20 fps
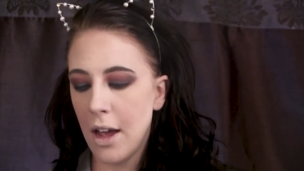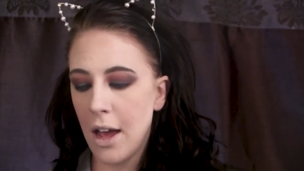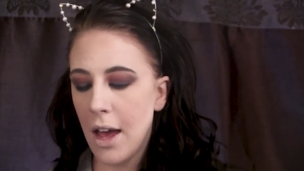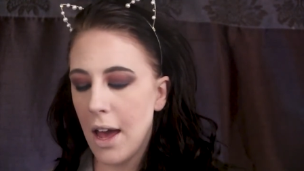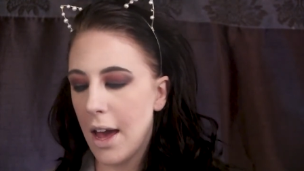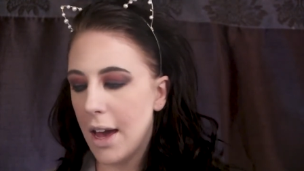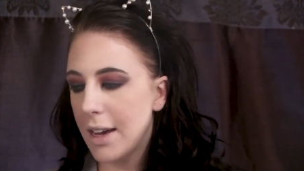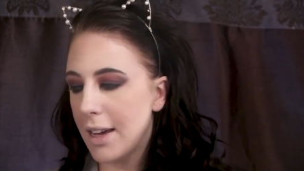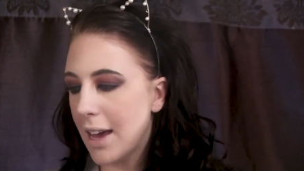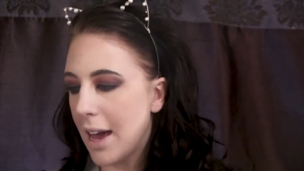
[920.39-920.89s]

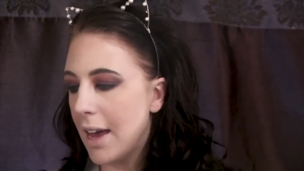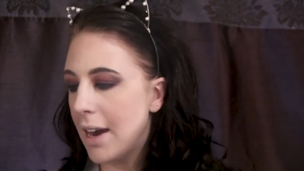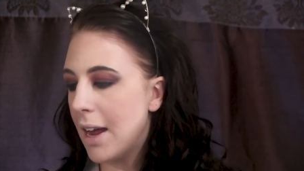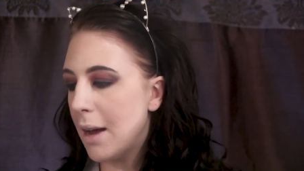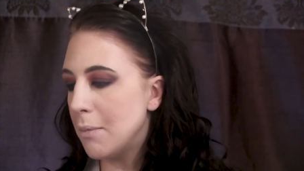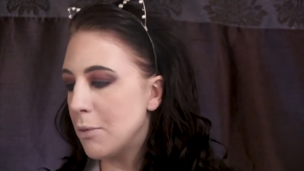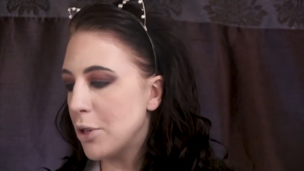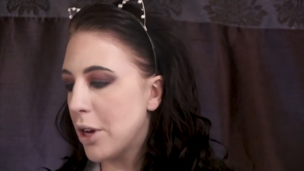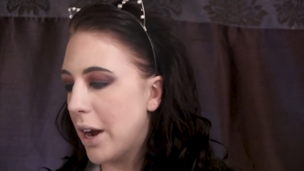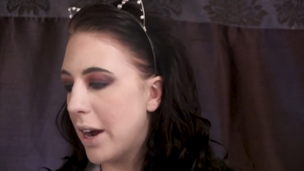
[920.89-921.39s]
Again, I'm
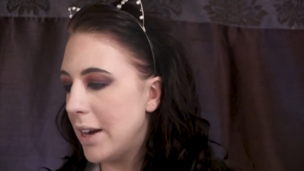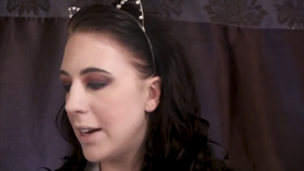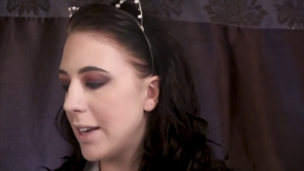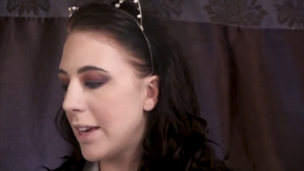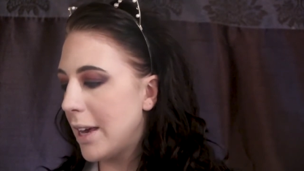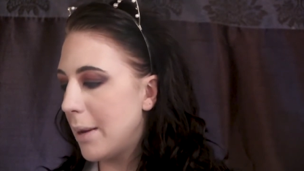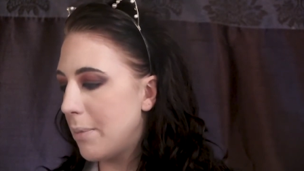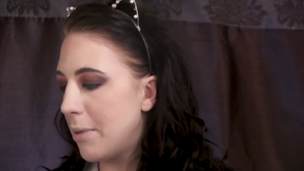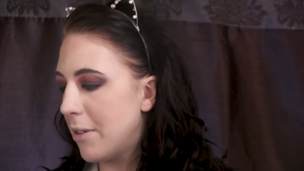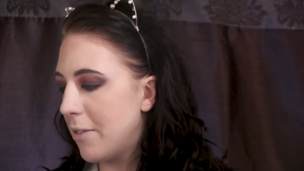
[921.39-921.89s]
trying to
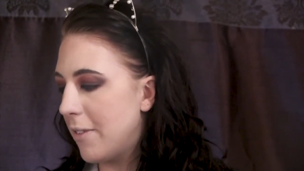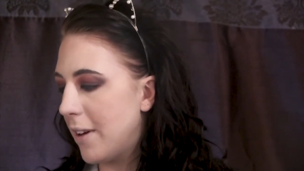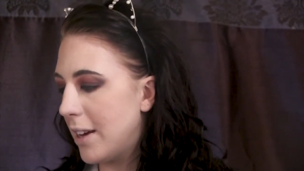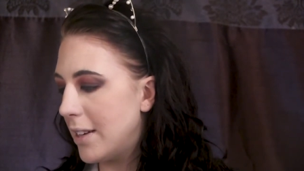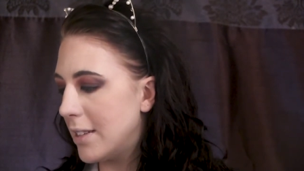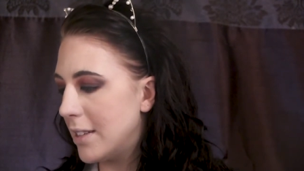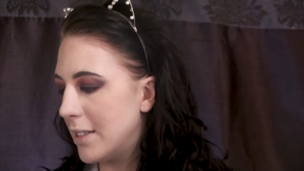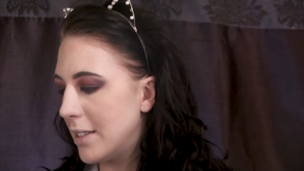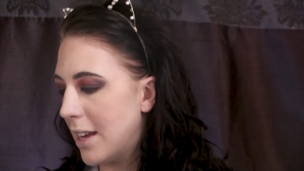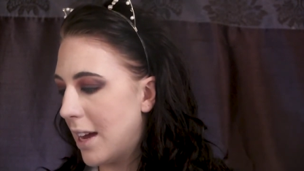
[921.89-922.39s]
keep the face
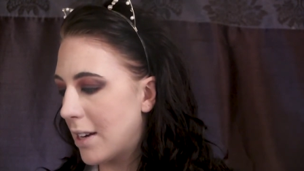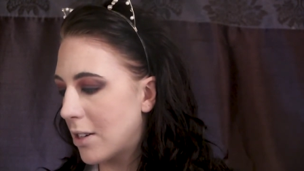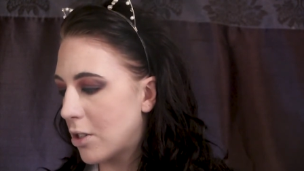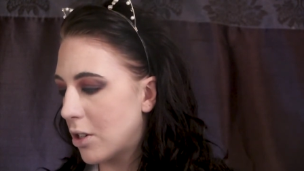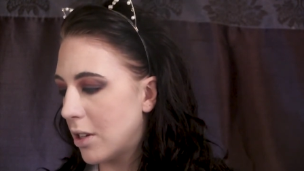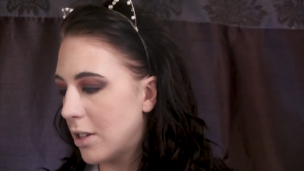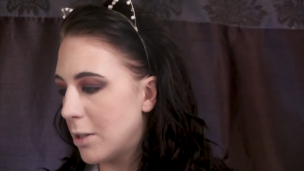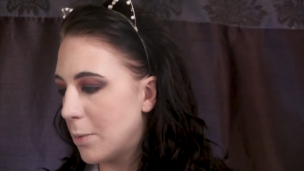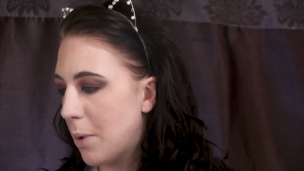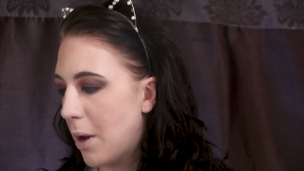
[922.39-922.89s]
as natural
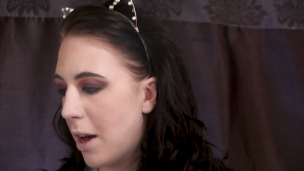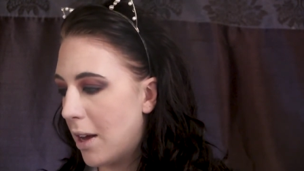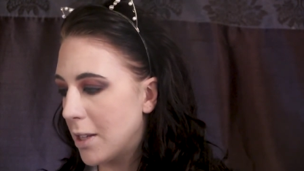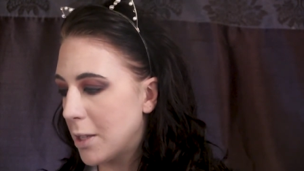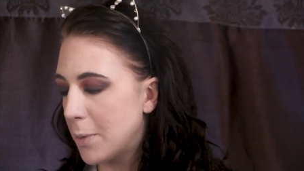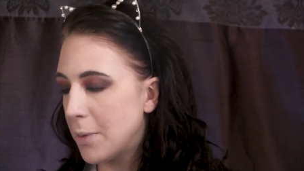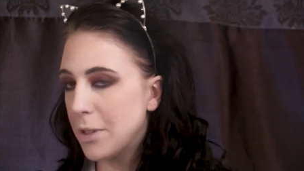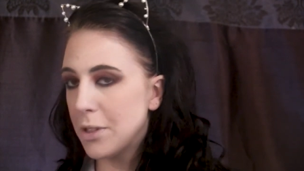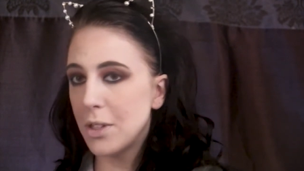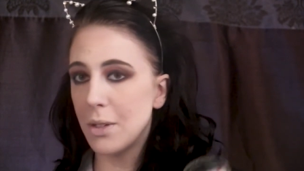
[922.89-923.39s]
as
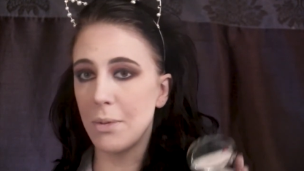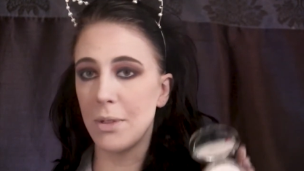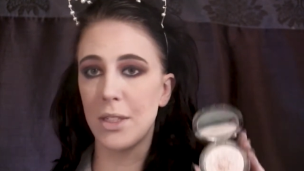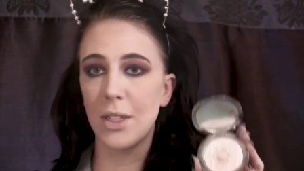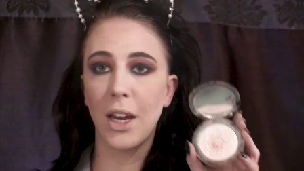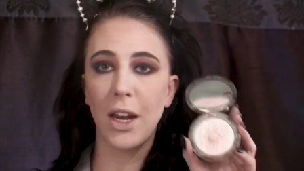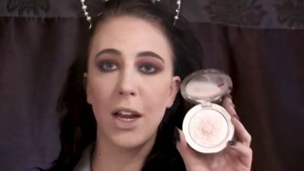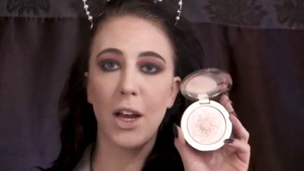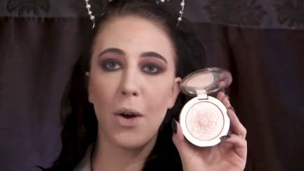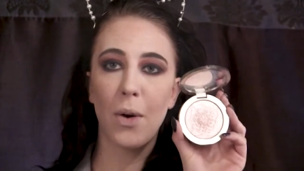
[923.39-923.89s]
possible, so I'm just
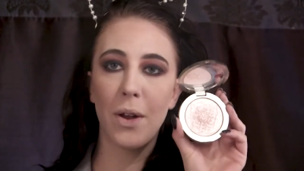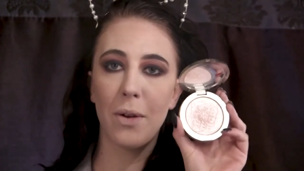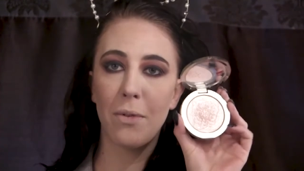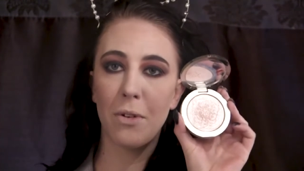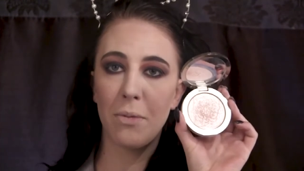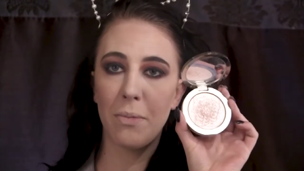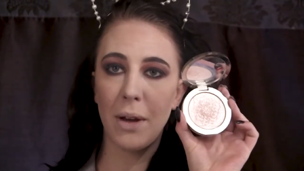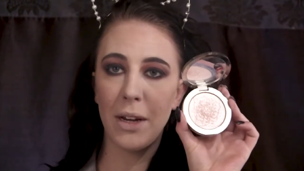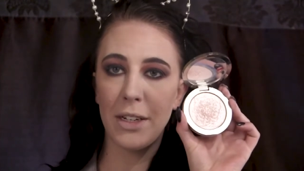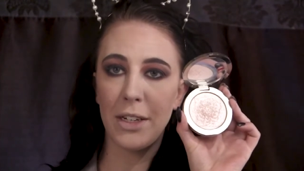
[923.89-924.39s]
going to go in with
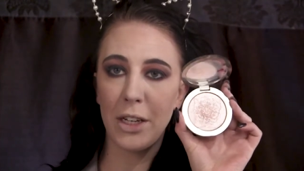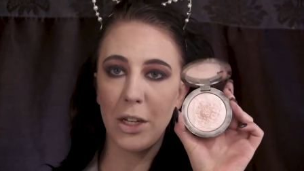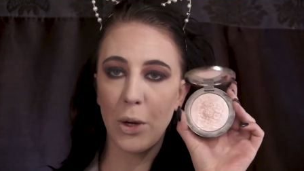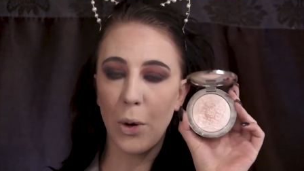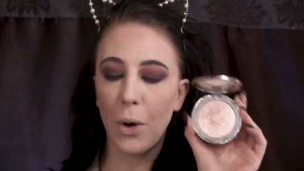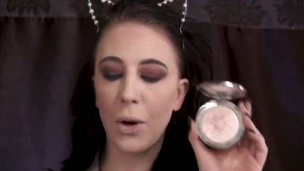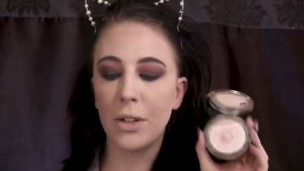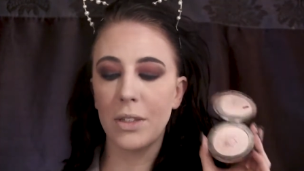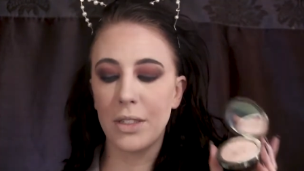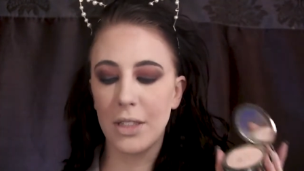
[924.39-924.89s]
my
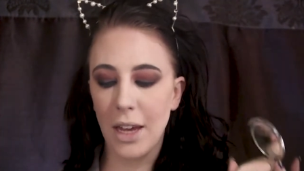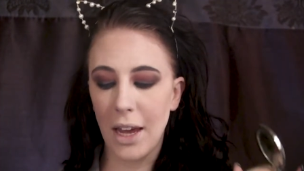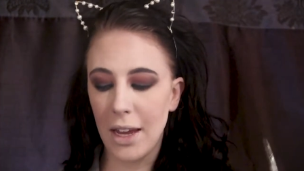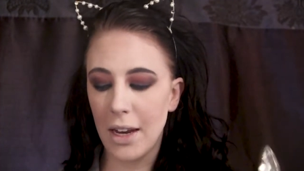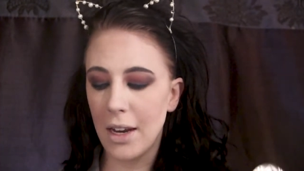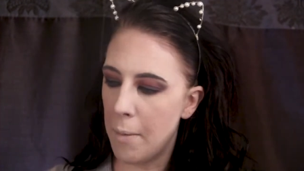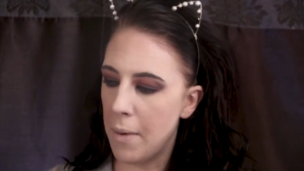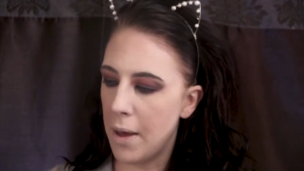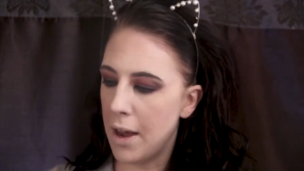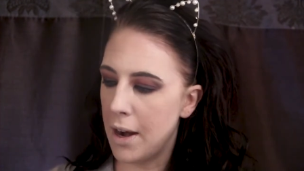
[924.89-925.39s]

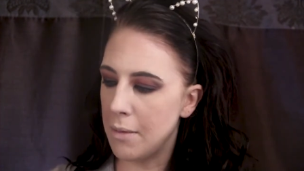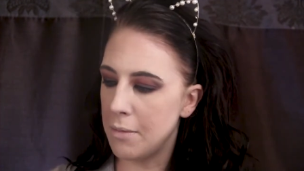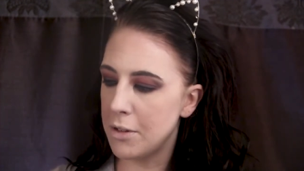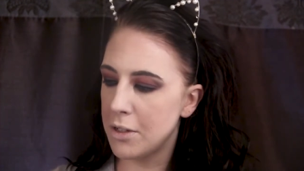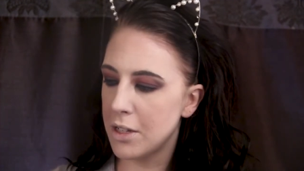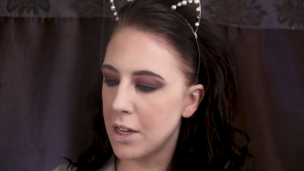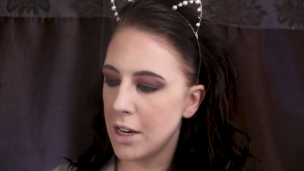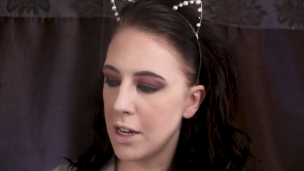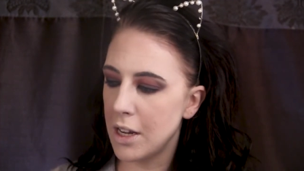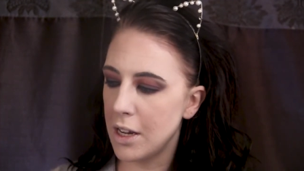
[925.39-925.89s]
Diorskin, and I'm just
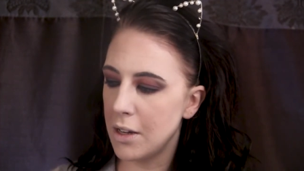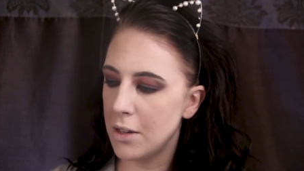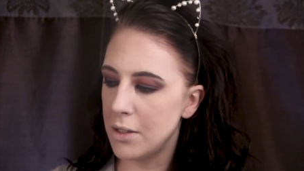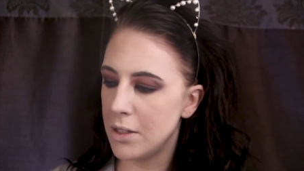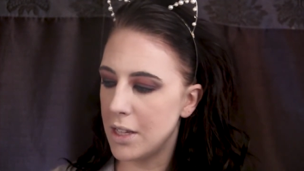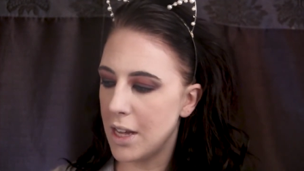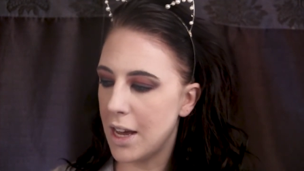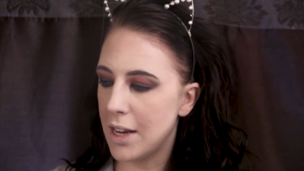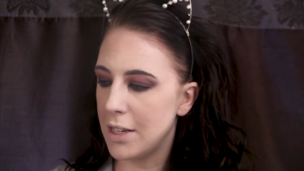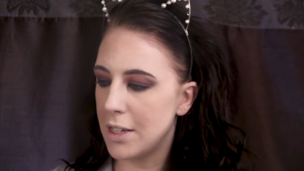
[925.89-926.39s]
going to use
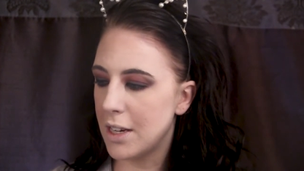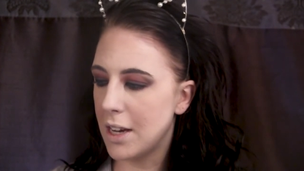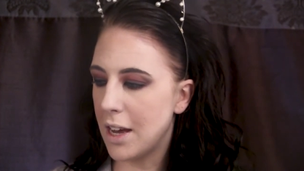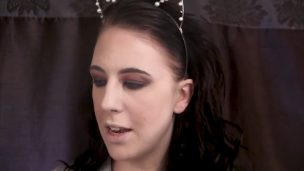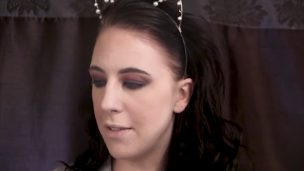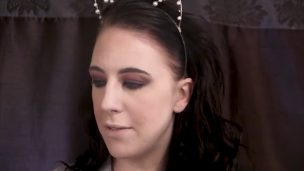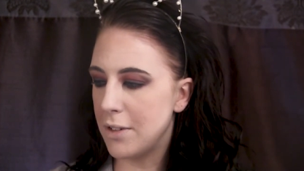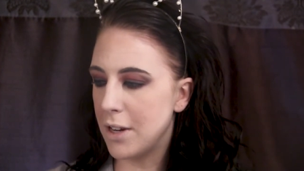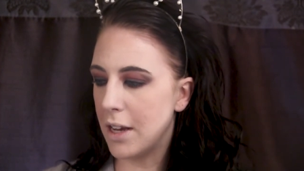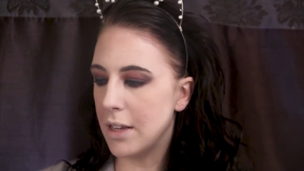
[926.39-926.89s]
that to kind of
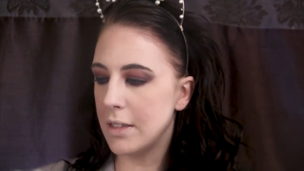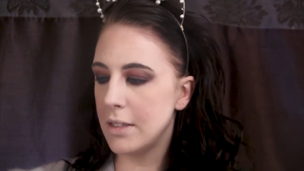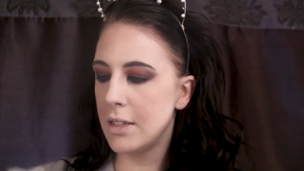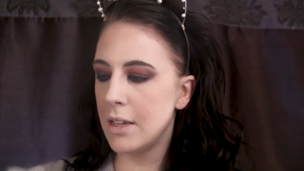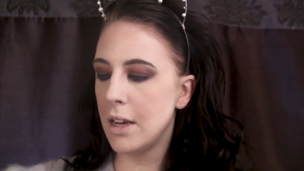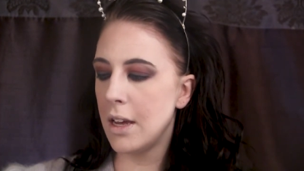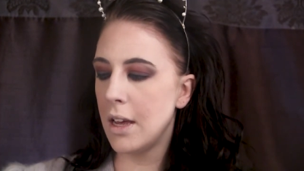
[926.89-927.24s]
dust